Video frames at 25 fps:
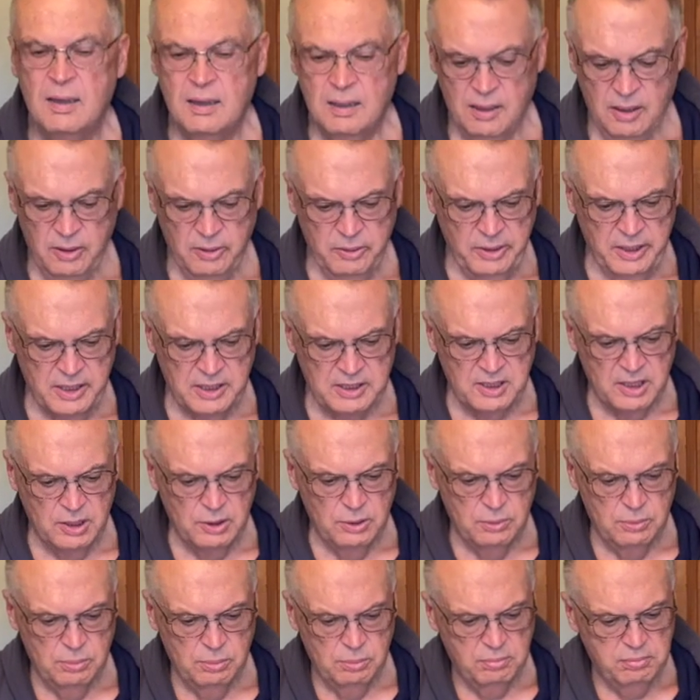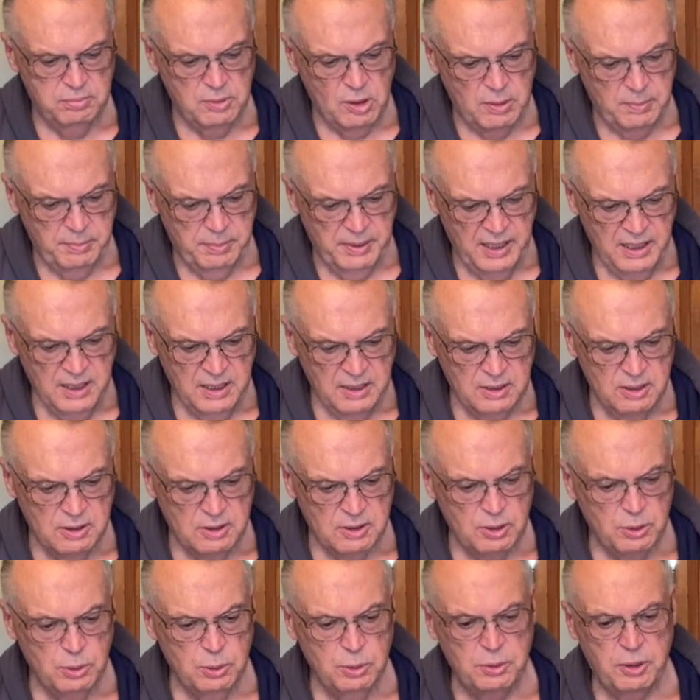Okay, so bacon is
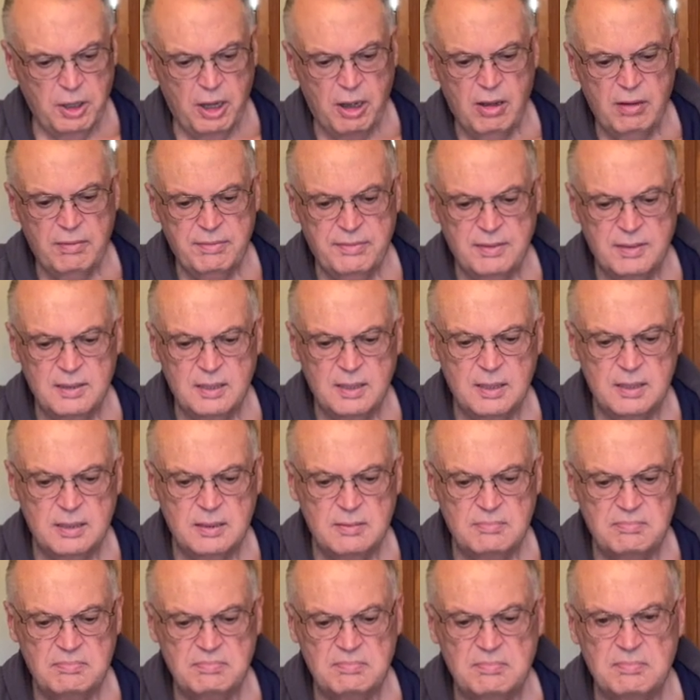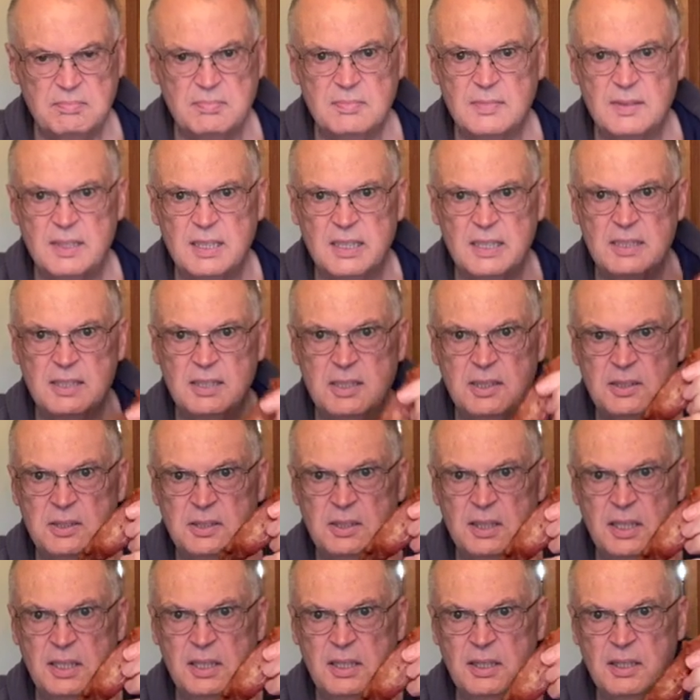cooled off. This is
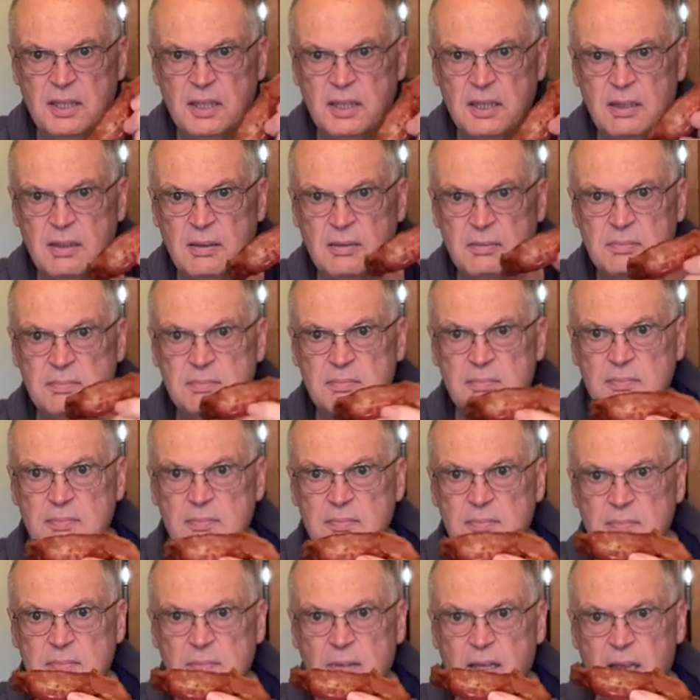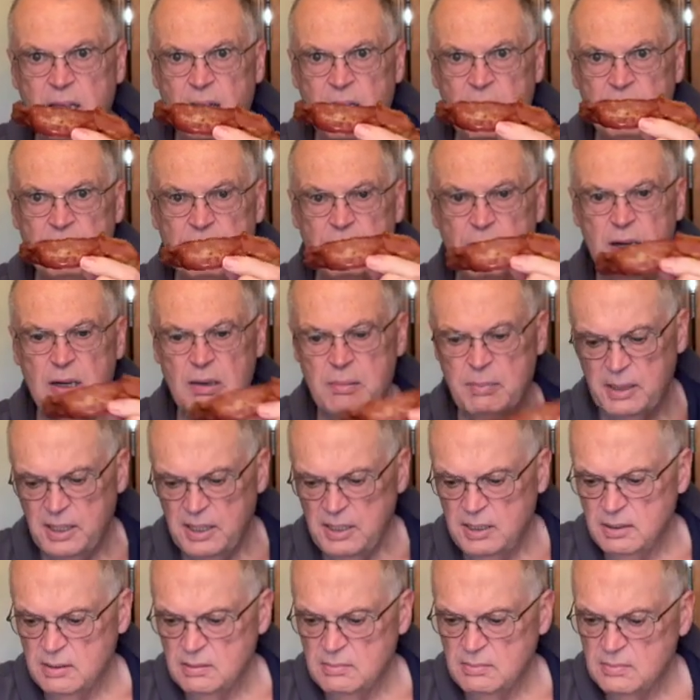the air fryer
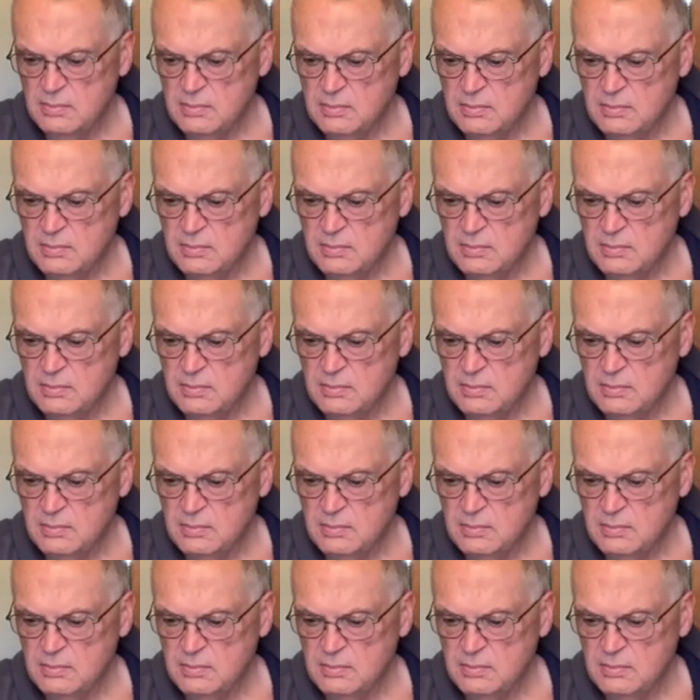bacon.